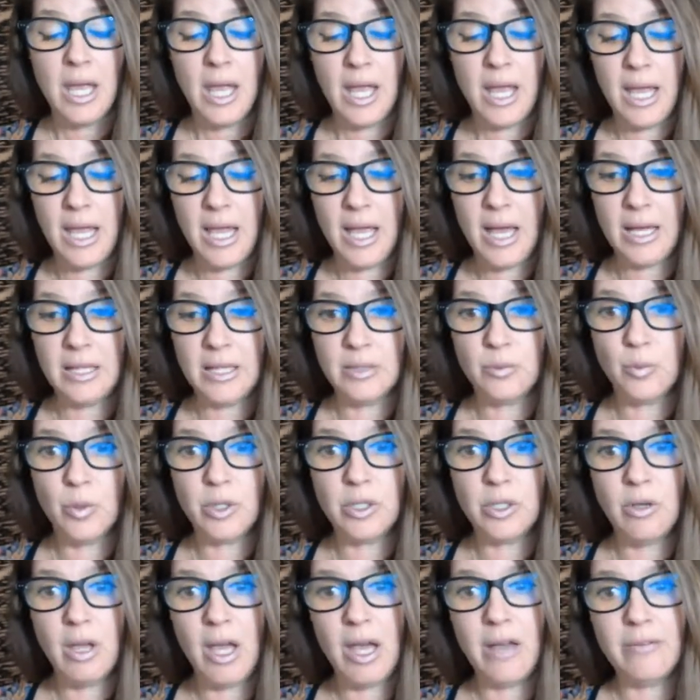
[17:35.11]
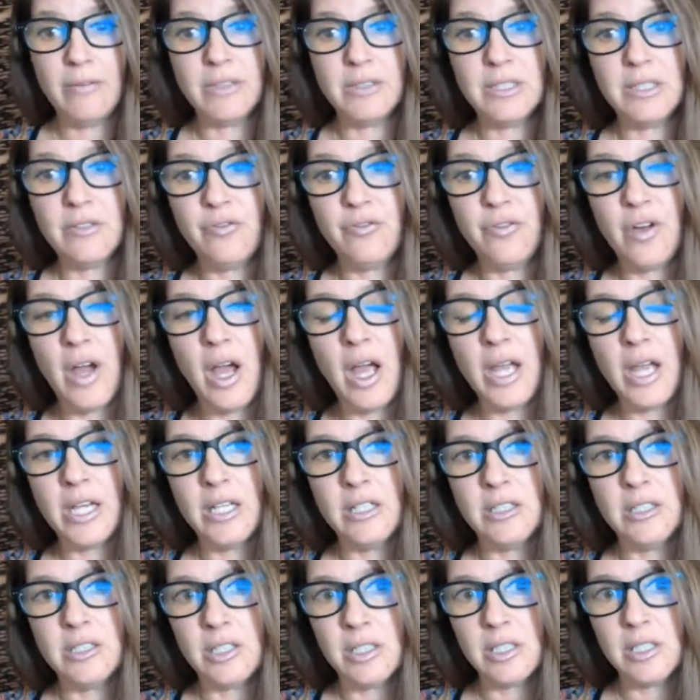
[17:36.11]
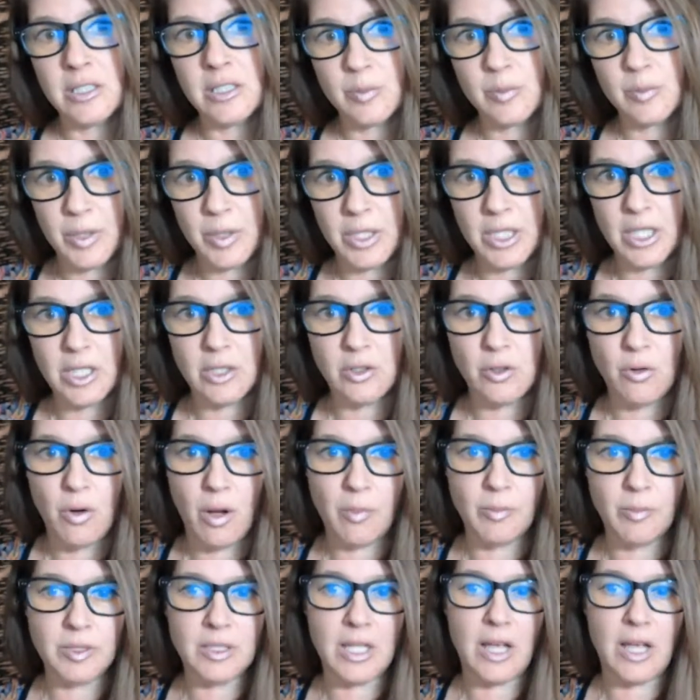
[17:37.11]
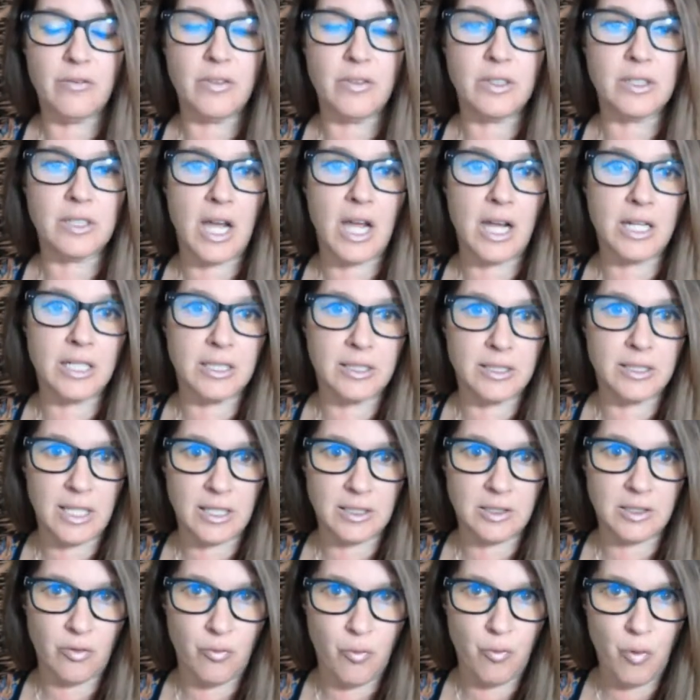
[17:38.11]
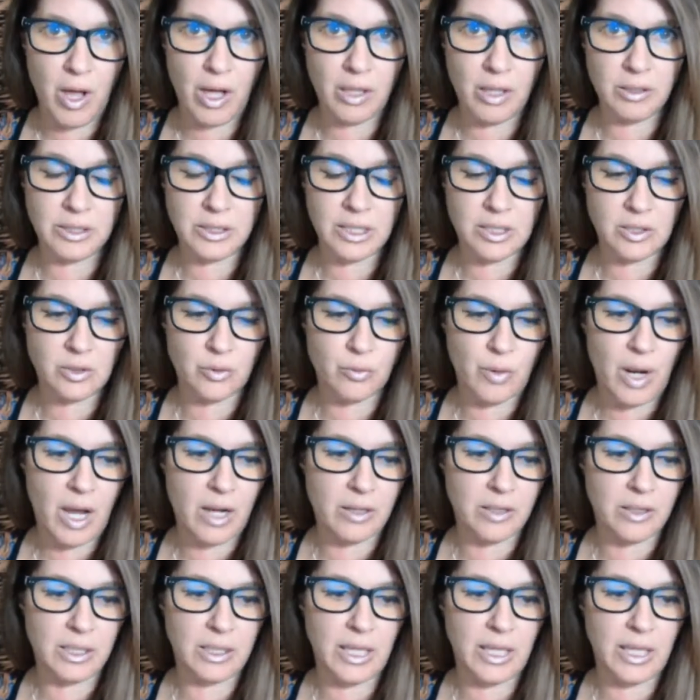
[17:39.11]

And when you have a defined spleen, you almost have this kind of sense of wellness around it.